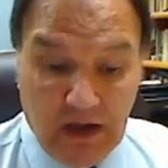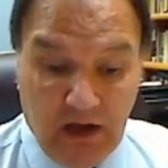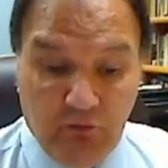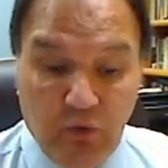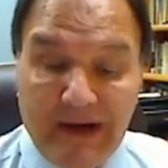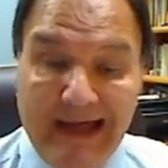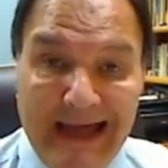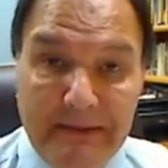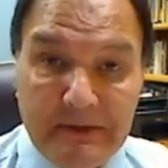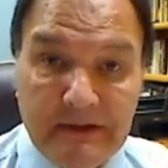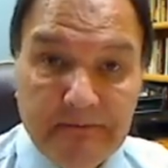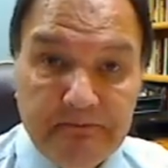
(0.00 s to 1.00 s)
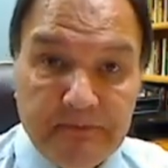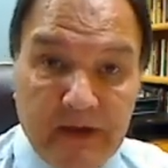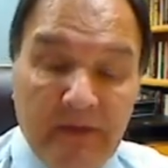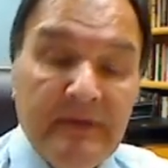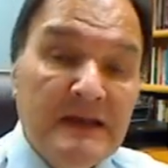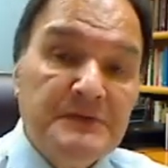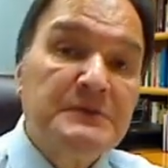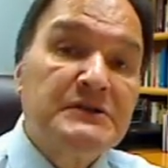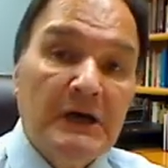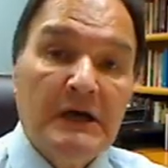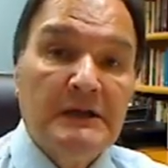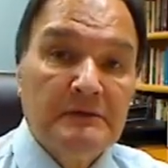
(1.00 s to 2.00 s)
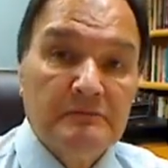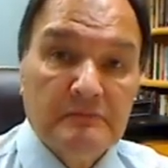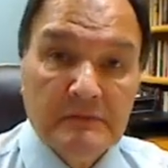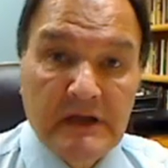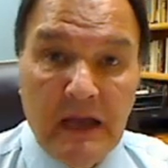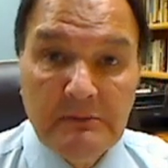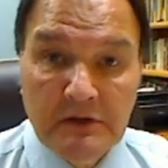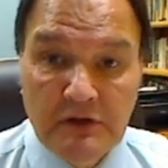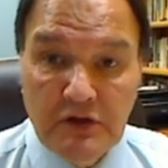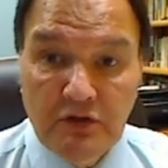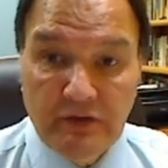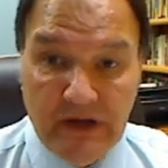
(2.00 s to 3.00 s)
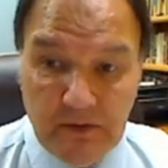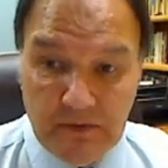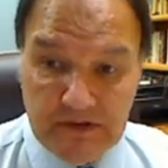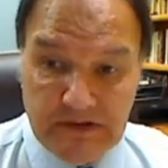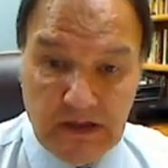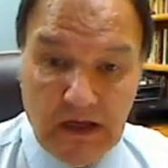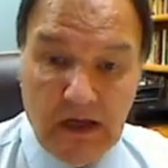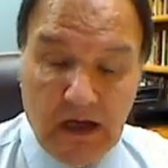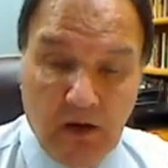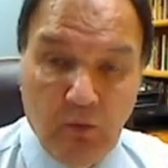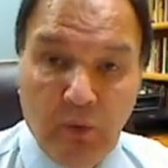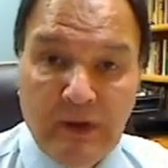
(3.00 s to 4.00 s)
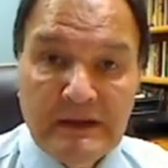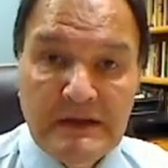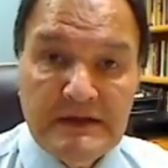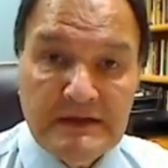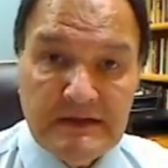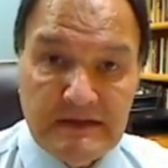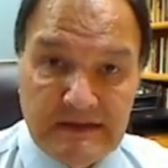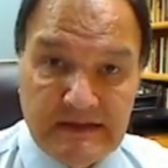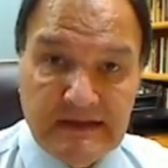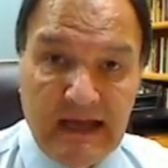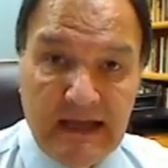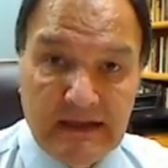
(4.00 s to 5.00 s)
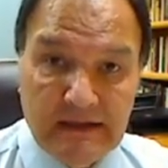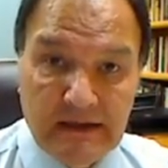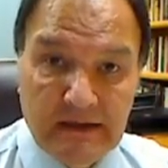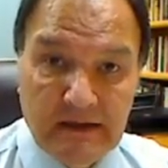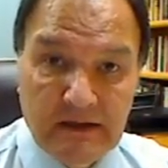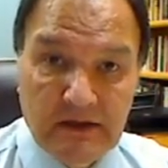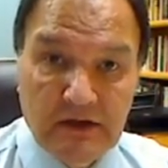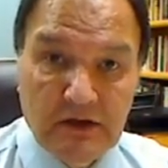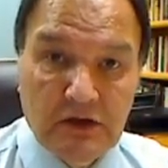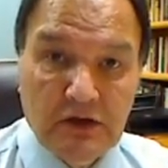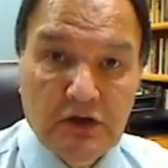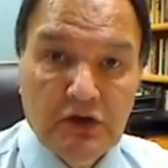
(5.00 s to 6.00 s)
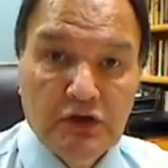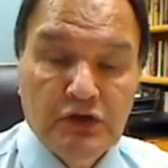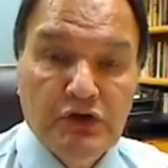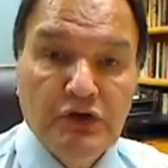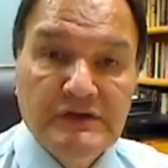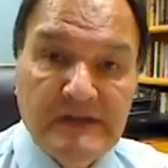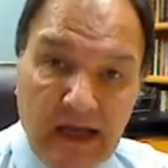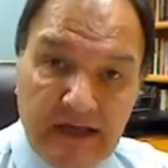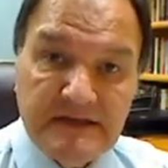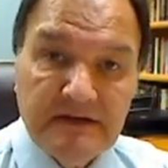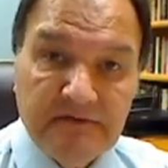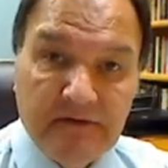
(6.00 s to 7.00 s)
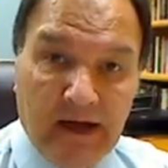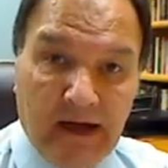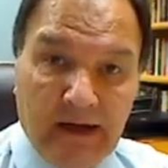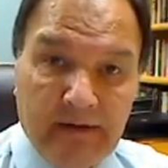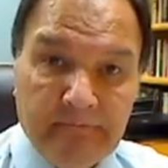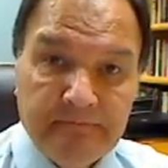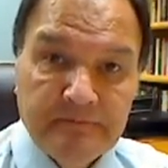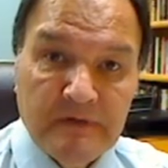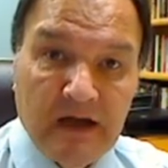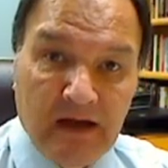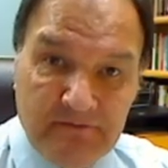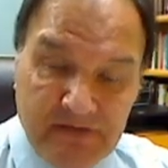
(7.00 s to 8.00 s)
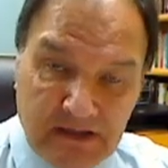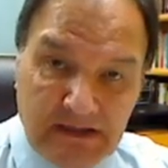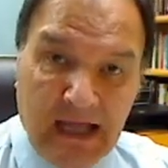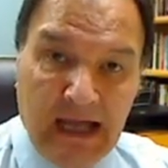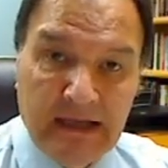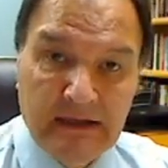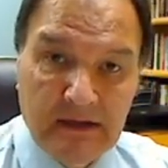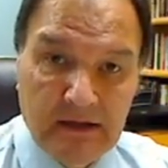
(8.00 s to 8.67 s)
of what happened. And that's what John came to do. He was a witness sent to testify of the light.